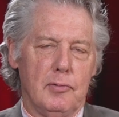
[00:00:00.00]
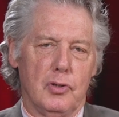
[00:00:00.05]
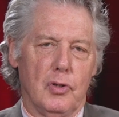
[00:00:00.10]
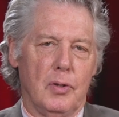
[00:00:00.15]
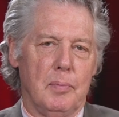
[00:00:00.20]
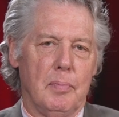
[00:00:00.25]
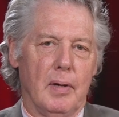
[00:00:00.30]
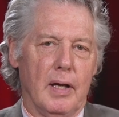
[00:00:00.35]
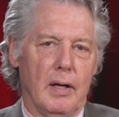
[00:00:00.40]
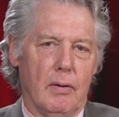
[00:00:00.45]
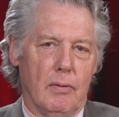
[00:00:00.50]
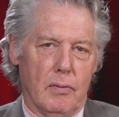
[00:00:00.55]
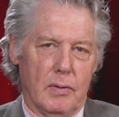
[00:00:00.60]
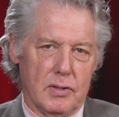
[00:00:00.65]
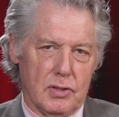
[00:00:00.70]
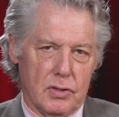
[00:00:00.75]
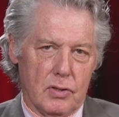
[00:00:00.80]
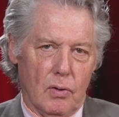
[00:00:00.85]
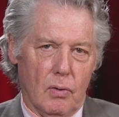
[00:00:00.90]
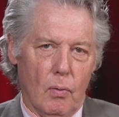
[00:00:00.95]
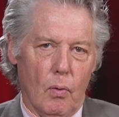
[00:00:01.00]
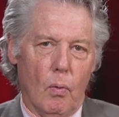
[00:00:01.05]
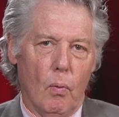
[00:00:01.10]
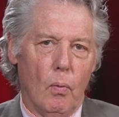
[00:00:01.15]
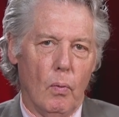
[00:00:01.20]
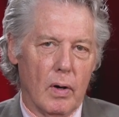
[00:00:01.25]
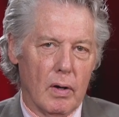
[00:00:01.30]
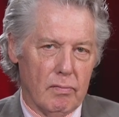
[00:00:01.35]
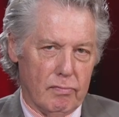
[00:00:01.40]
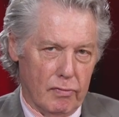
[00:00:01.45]
I'm joined by Krystle
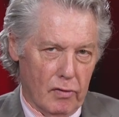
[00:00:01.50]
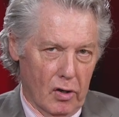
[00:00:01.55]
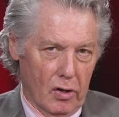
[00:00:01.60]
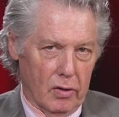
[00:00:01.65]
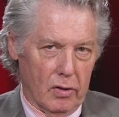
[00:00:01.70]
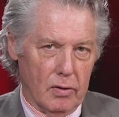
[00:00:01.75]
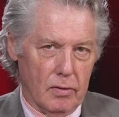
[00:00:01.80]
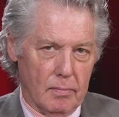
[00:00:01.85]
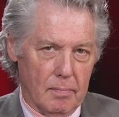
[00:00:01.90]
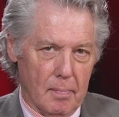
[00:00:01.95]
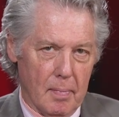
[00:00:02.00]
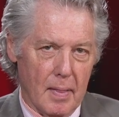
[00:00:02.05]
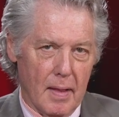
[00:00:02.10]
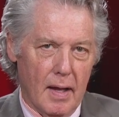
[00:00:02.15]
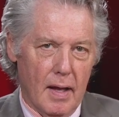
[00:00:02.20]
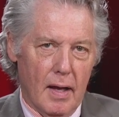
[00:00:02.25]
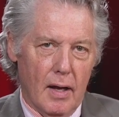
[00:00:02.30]
Wittevrongel,